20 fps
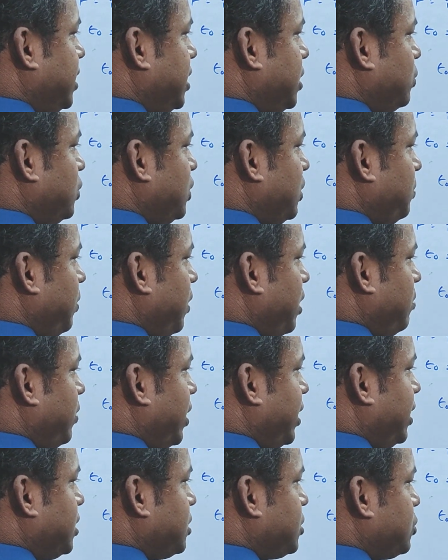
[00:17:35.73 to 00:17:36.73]
T to the power
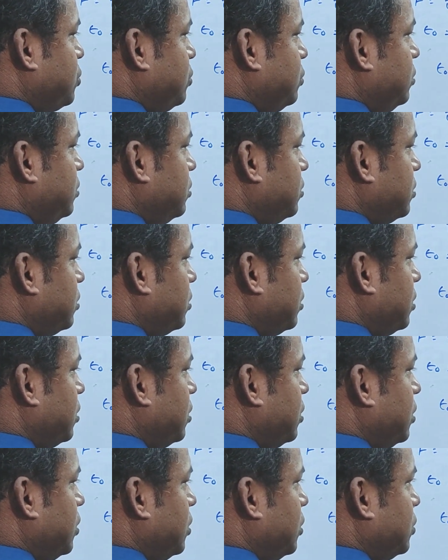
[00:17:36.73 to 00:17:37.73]
minus 2.
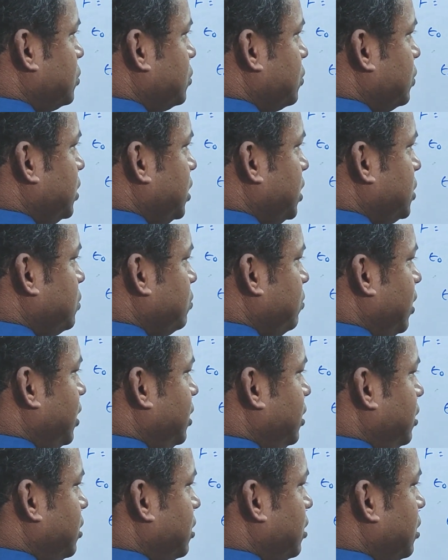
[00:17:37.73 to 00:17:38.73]
So this
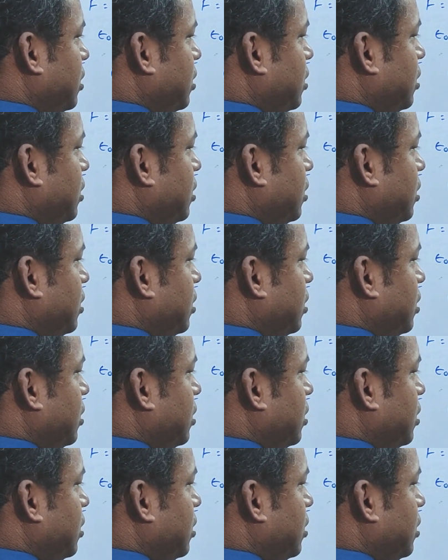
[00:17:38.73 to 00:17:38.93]
one.